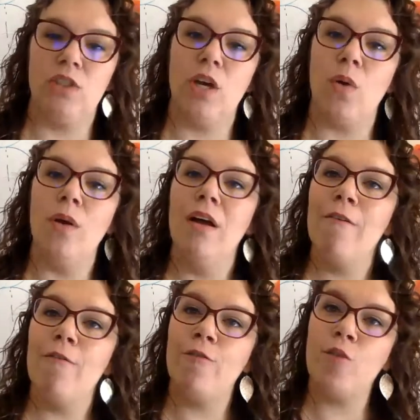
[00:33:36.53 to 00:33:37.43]
So,
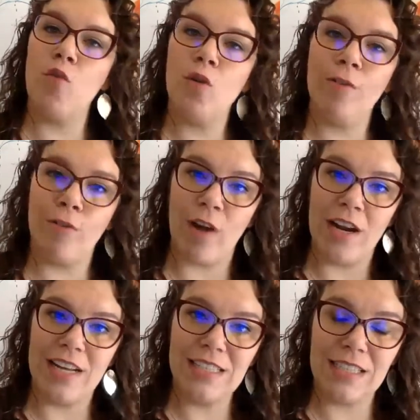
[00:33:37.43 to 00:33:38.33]
for
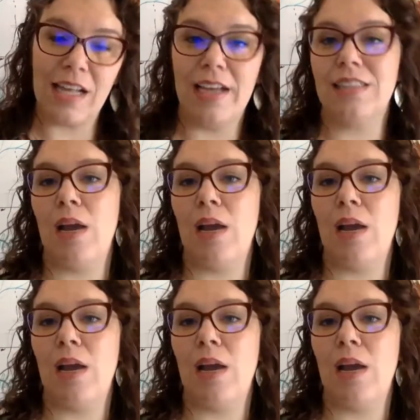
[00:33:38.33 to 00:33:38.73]
Friday's class,